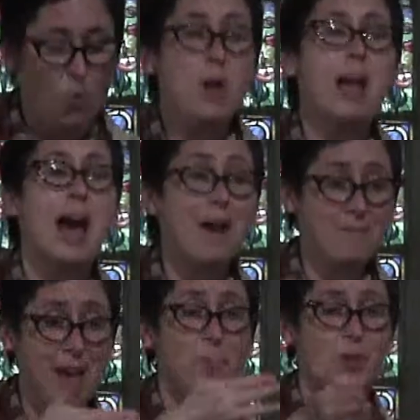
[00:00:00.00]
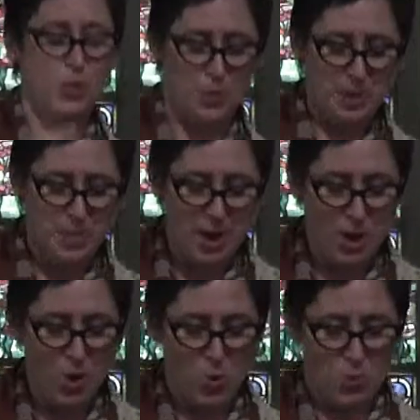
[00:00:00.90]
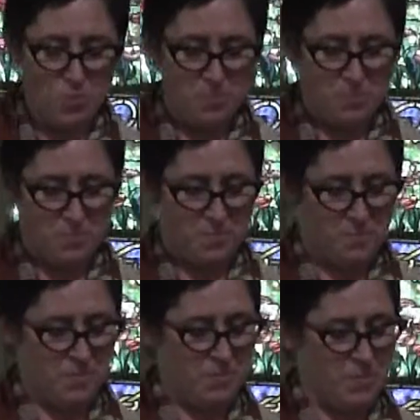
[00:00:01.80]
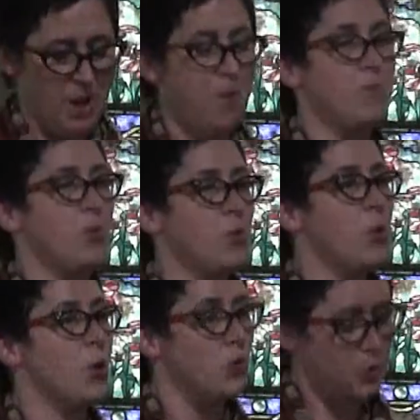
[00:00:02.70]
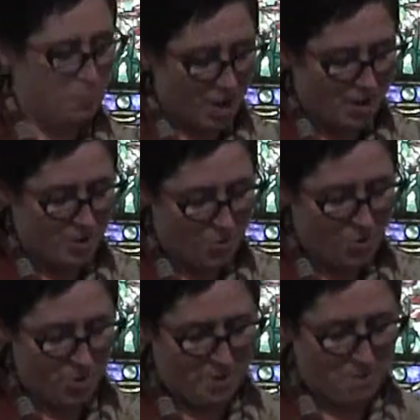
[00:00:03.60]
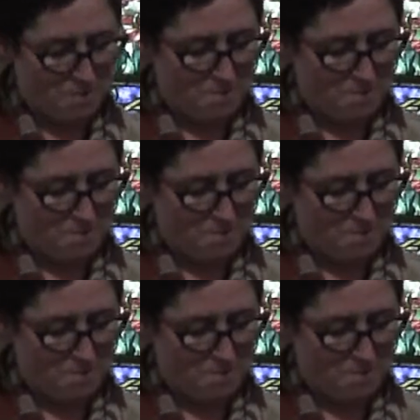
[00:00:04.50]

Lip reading: We have that ritual in my home of the rosebud thorn.